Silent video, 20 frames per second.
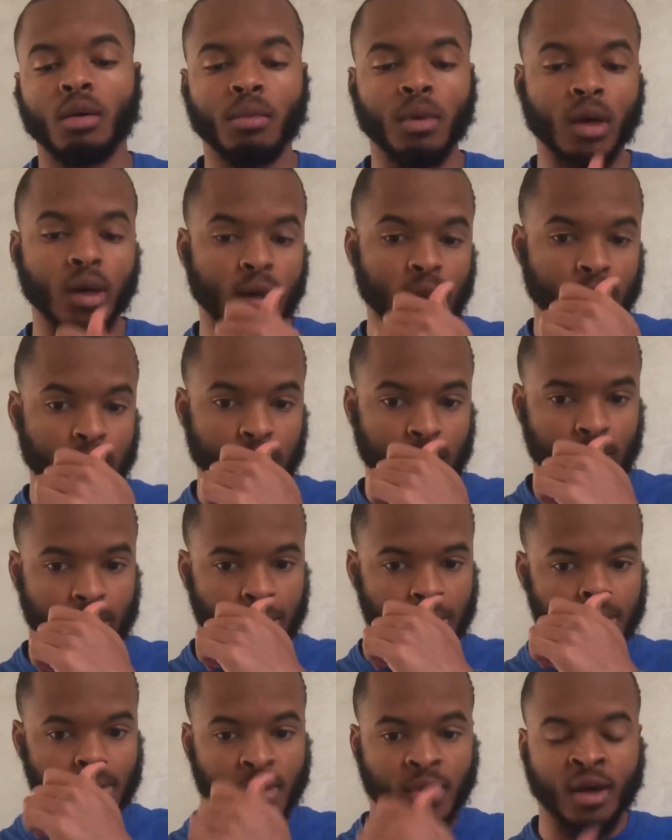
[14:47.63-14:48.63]
But
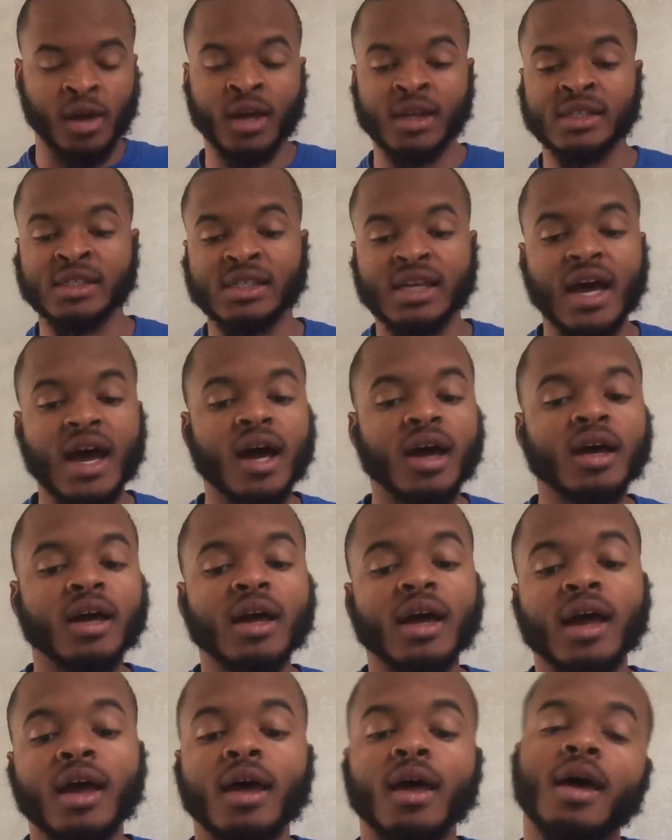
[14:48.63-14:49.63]

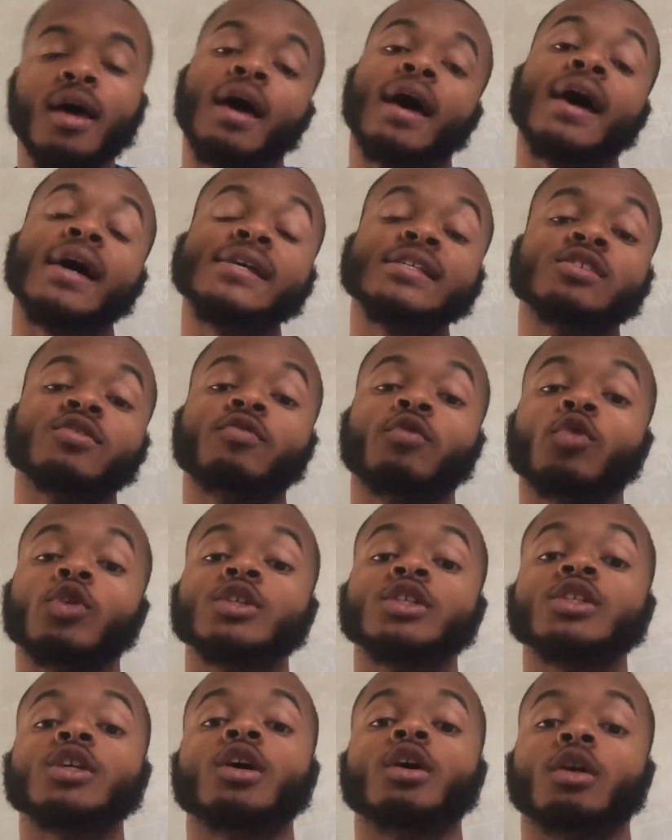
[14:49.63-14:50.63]
Gonzaga has to
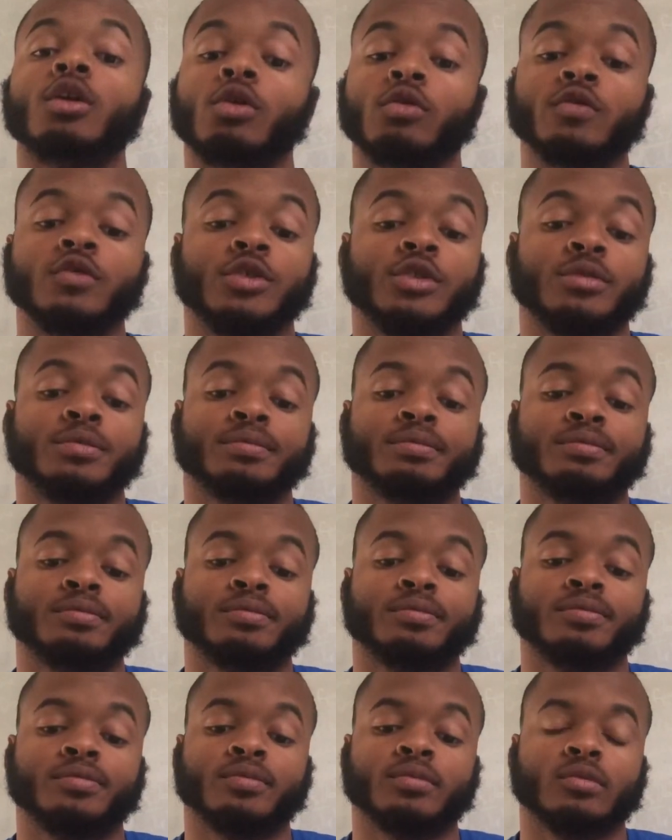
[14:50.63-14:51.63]
force turnovers.
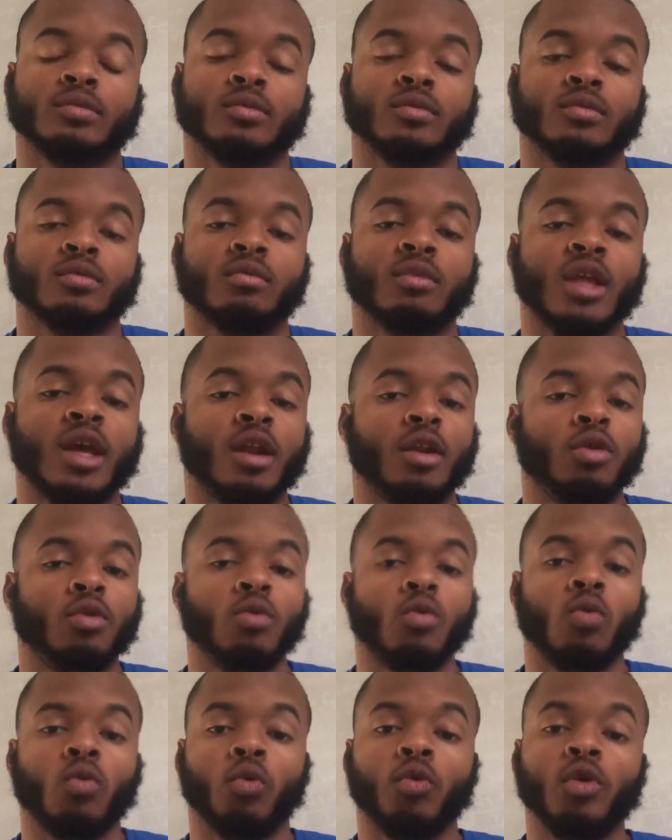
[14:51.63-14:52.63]
They
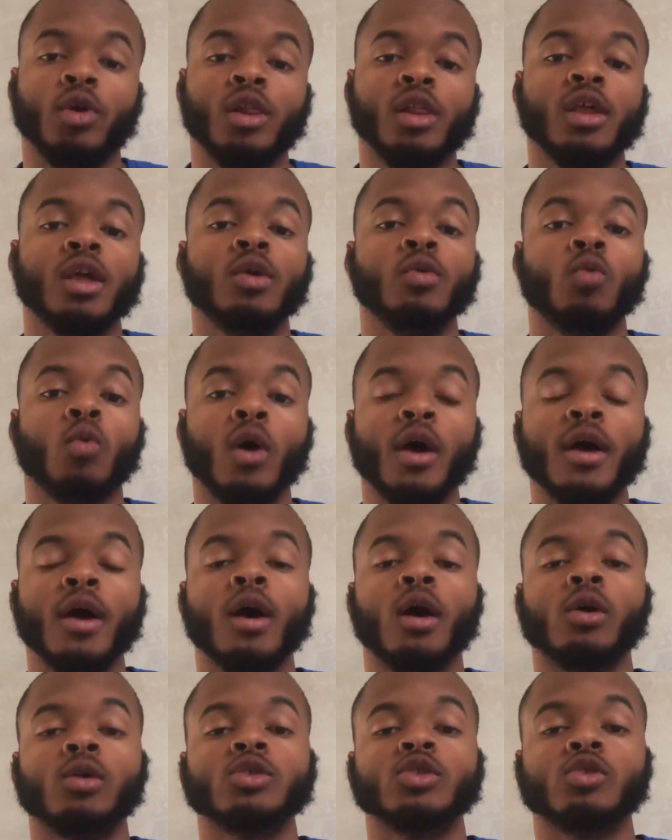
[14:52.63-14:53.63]
do really
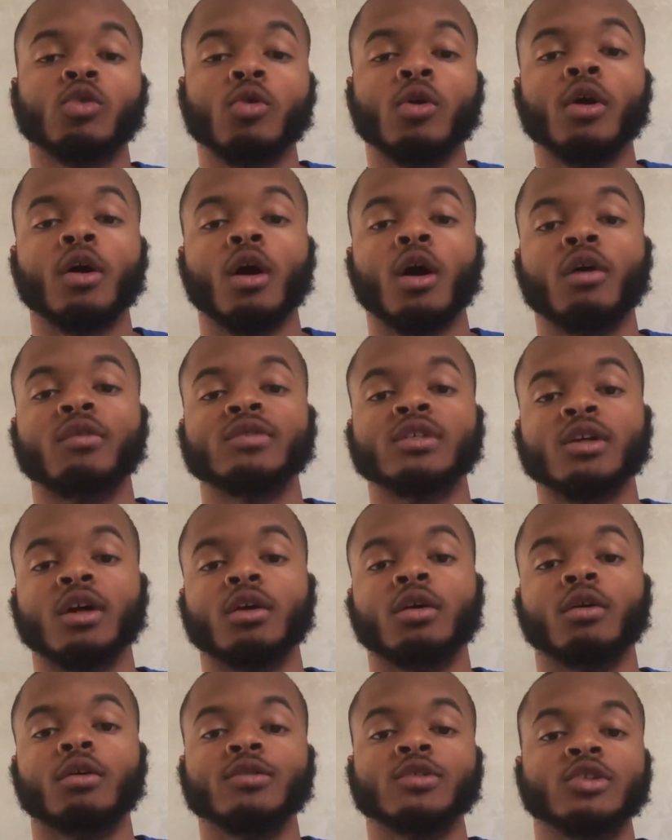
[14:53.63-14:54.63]
well scoring off
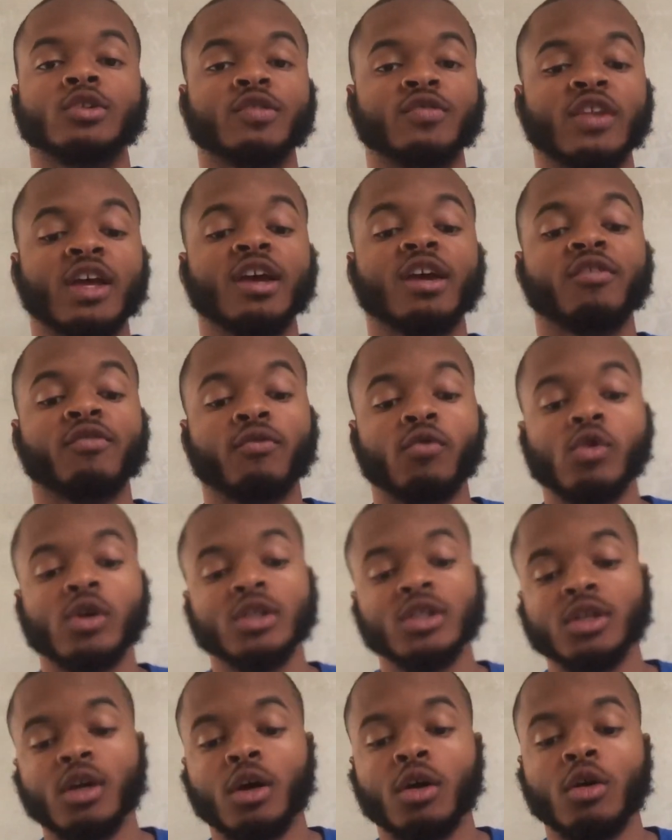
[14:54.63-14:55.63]
turnovers. So if they can
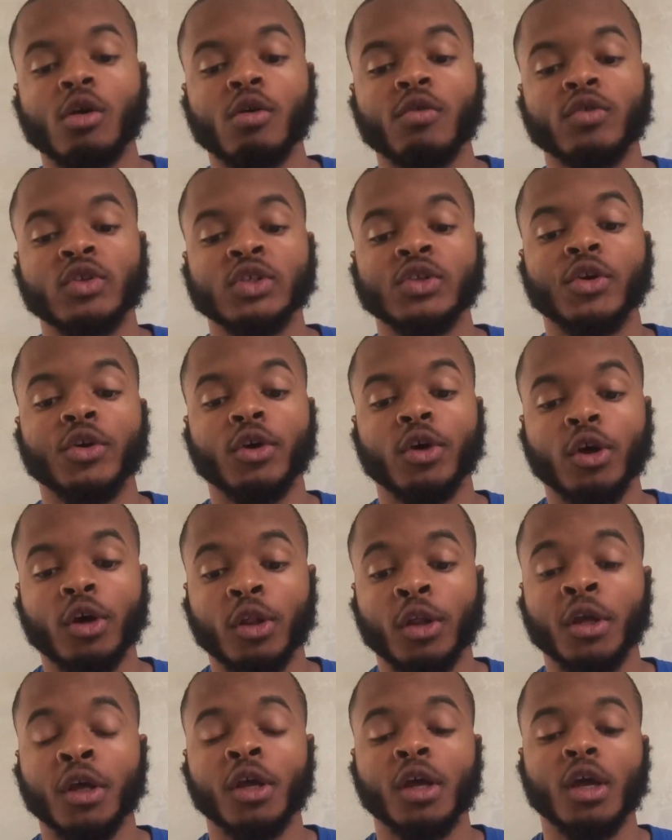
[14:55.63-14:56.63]
force turnovers
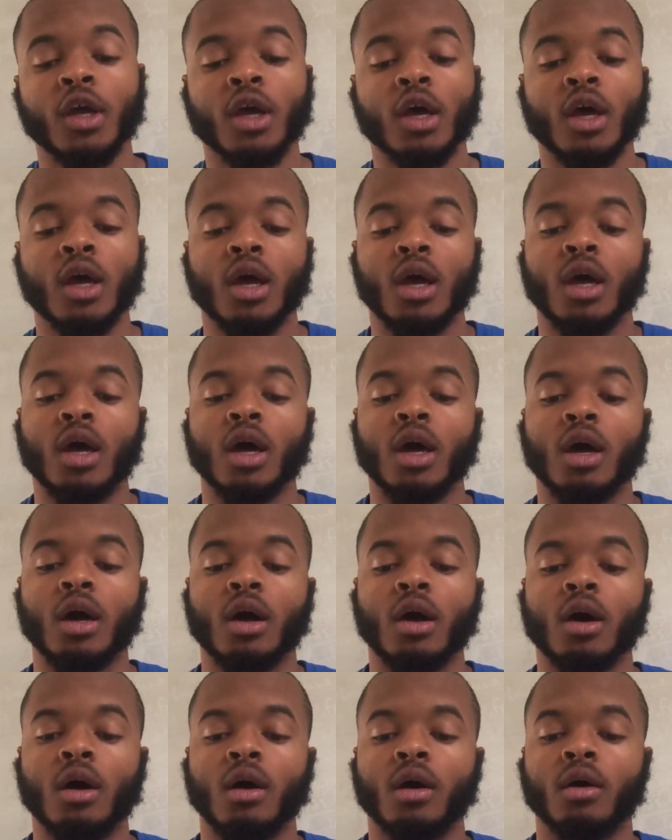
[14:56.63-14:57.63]
early,
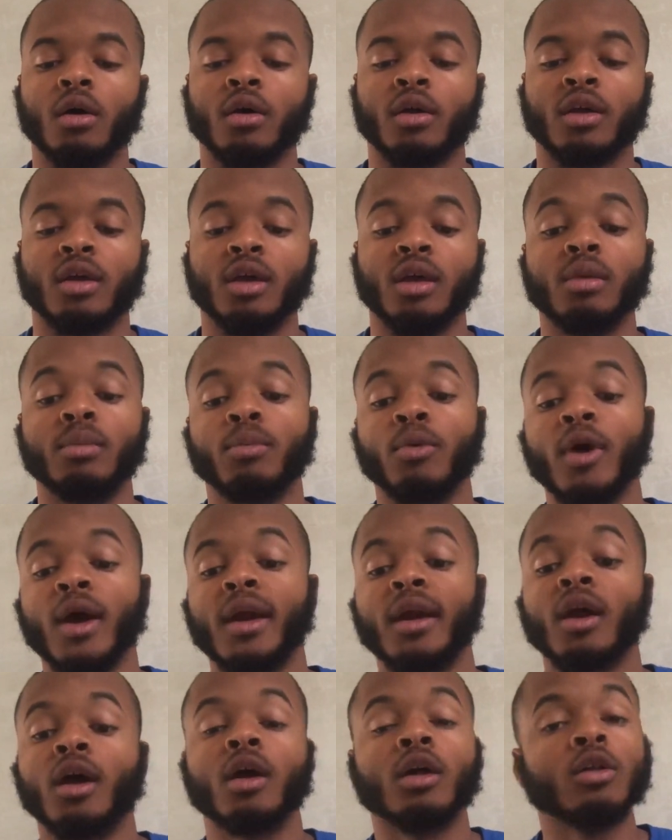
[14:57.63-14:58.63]
get
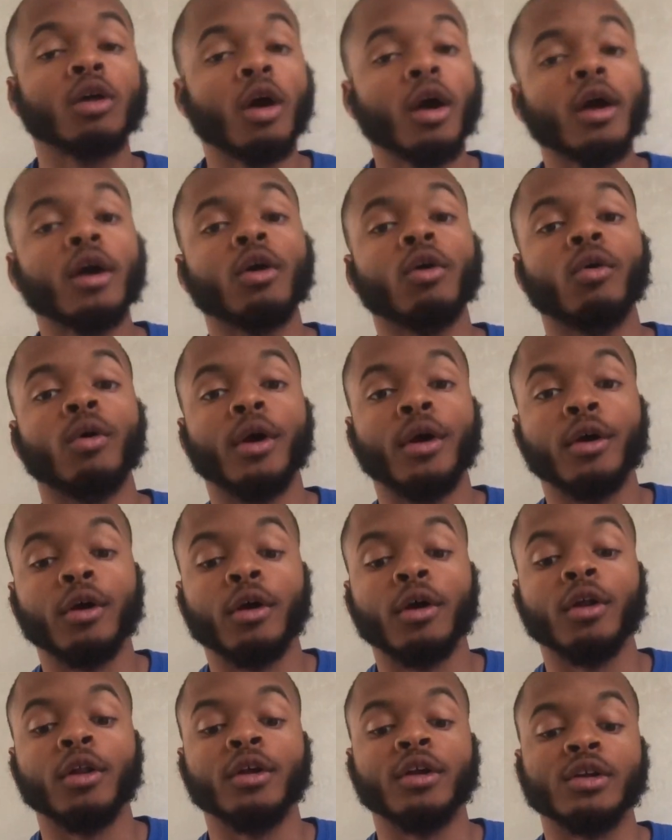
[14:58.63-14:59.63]
Brandon Clark going
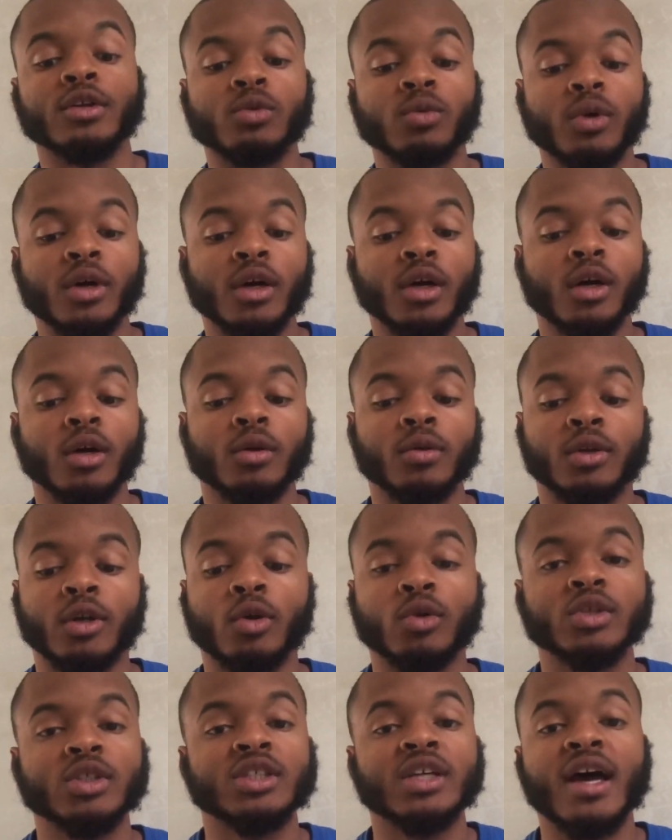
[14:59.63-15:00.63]
early as well.
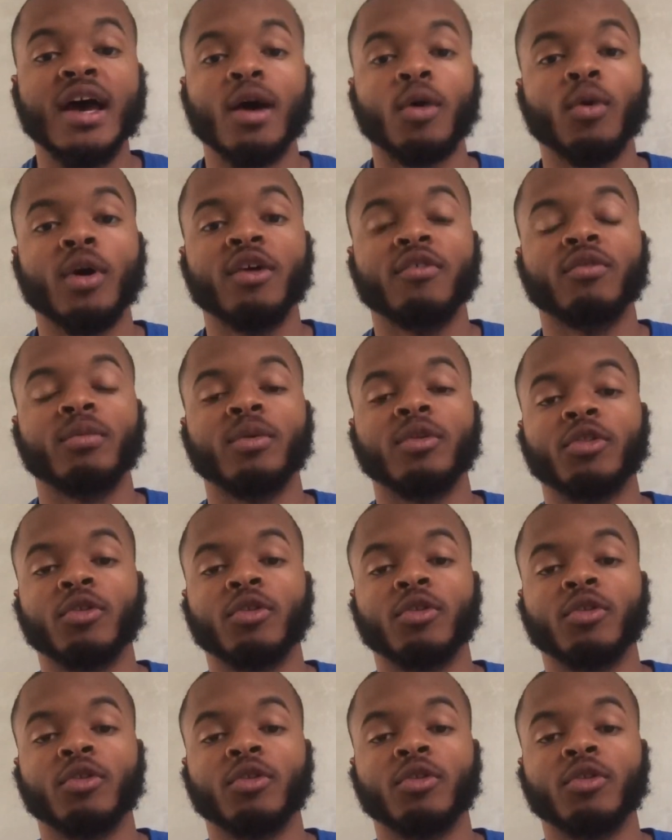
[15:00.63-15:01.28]
Don't shy away from